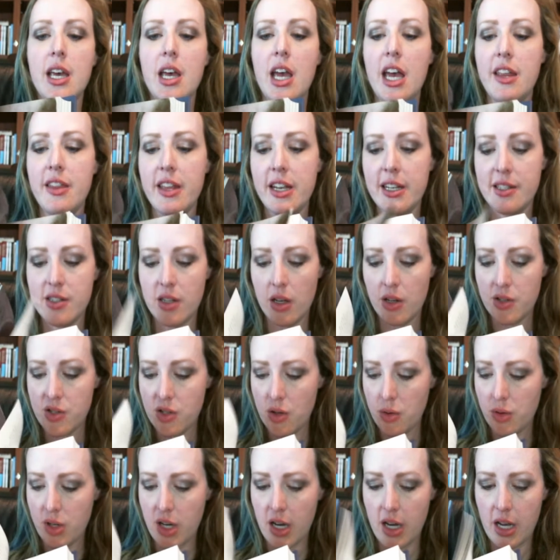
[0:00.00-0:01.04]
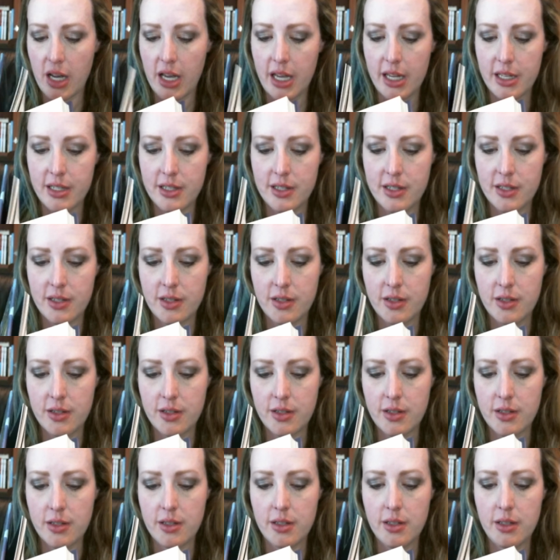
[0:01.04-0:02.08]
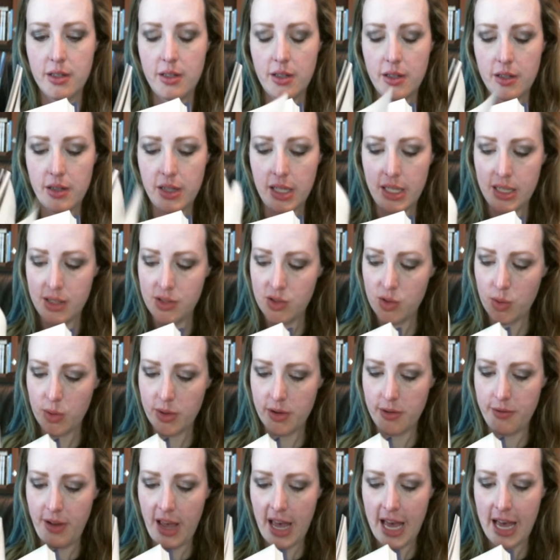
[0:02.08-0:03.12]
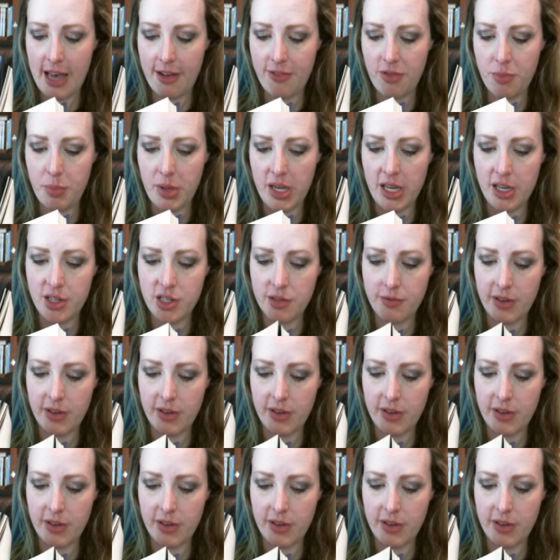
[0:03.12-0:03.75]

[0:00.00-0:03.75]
And then it's also got these sort of half page,